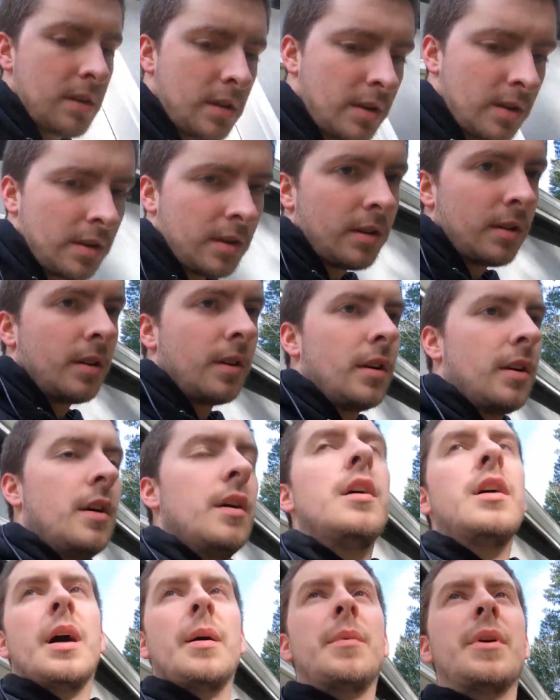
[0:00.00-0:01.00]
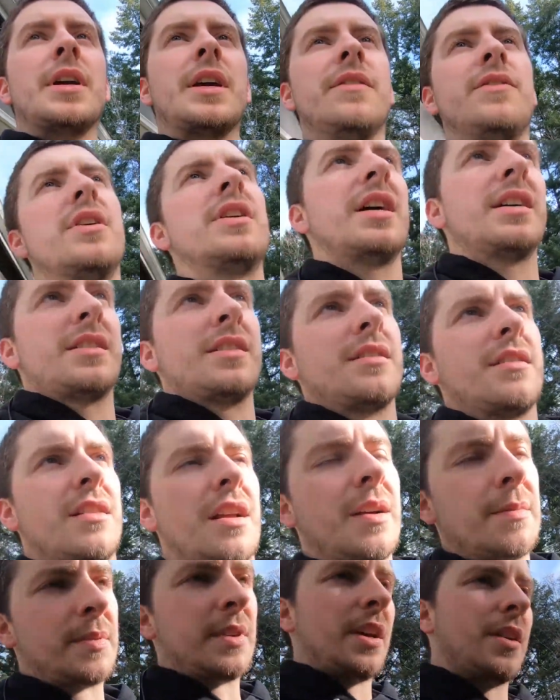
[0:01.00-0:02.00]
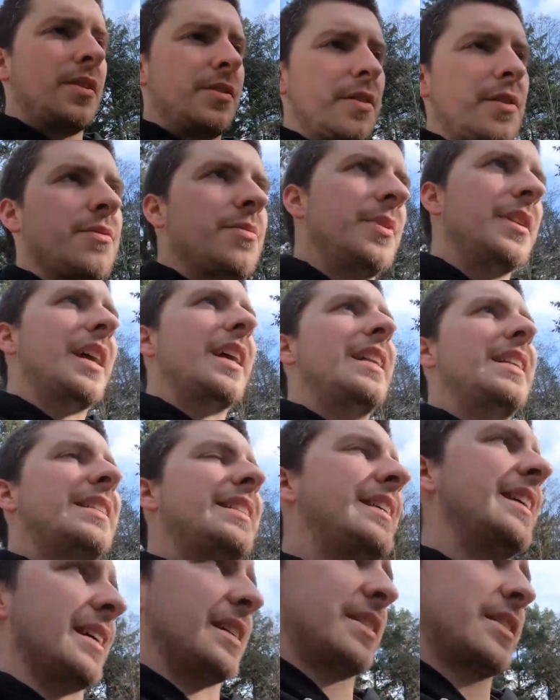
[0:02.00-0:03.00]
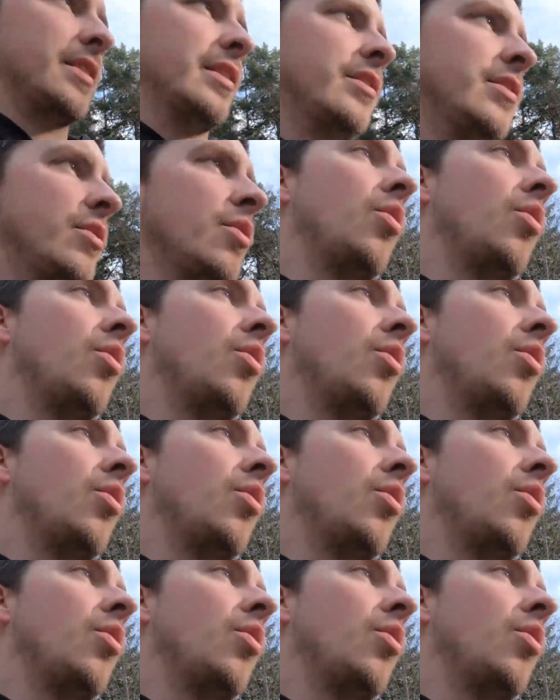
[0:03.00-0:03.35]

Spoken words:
I'm going to give you guys a little update on the 396,